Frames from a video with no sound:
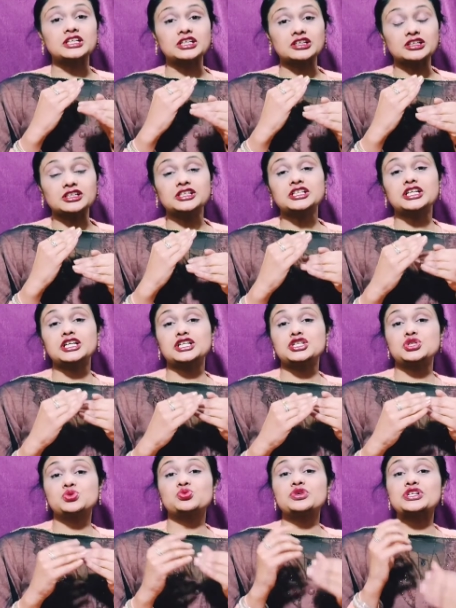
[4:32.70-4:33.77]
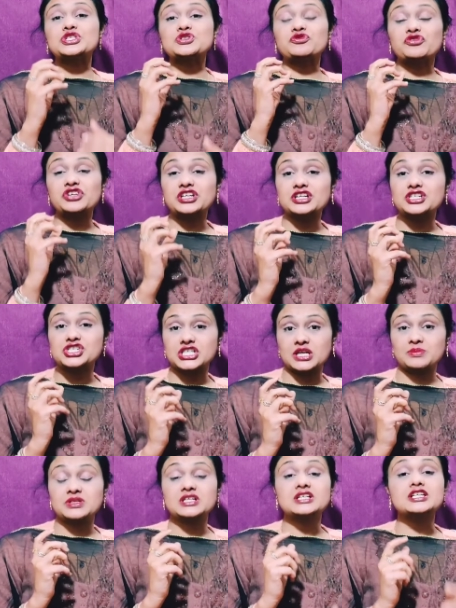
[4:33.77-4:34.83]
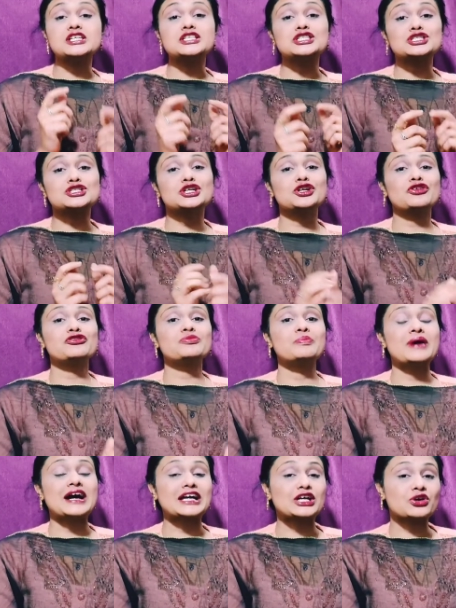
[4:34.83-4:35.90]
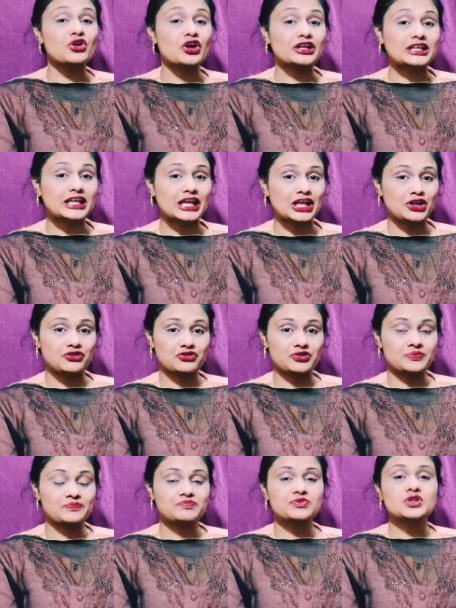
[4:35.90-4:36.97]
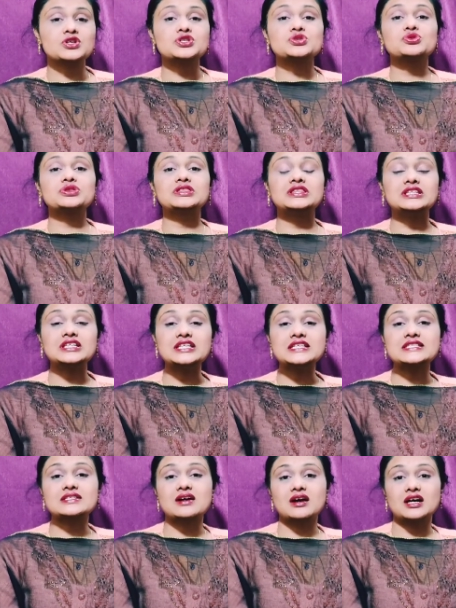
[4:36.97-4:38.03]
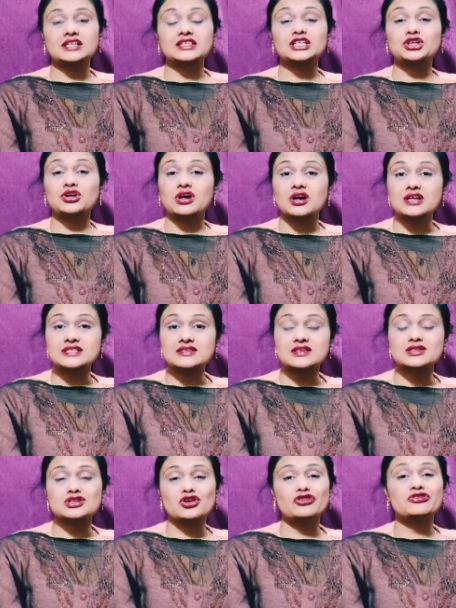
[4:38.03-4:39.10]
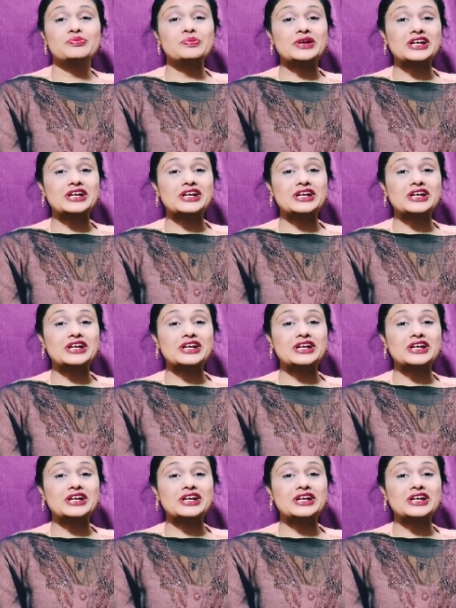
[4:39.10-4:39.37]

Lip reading: turn into sphere shaped instead of biconcave. So these are the causes of